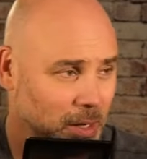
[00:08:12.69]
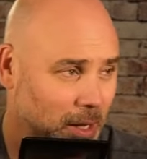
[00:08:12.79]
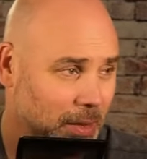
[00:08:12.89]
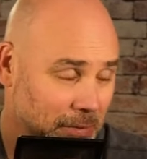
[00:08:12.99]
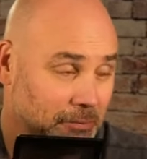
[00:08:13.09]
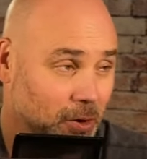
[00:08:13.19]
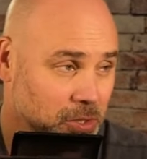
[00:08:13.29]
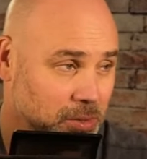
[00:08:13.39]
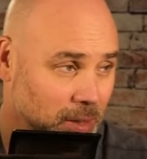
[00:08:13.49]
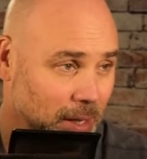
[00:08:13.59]
that
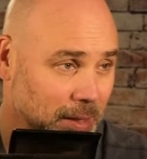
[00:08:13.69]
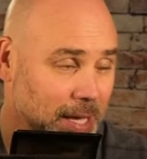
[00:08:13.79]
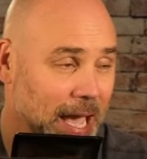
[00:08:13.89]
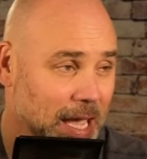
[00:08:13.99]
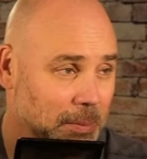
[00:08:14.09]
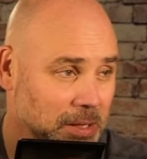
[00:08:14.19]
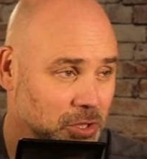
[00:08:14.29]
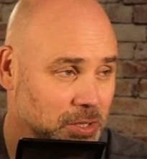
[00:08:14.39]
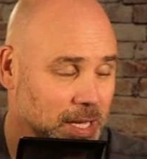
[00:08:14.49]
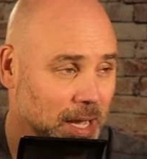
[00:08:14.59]
first game, I
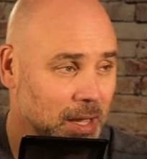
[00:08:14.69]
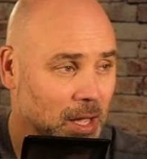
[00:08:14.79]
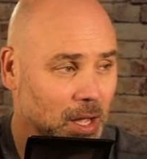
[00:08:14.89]
should say,